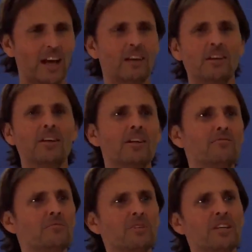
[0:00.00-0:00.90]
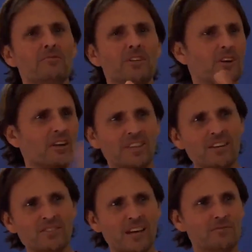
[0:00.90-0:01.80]
And I don't even believe that God
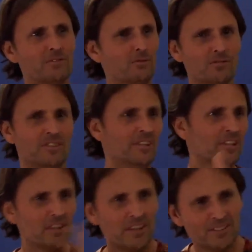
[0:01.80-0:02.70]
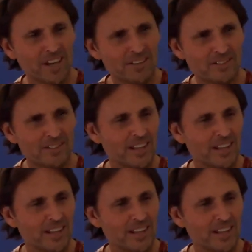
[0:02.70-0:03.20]
does have laws and that God does,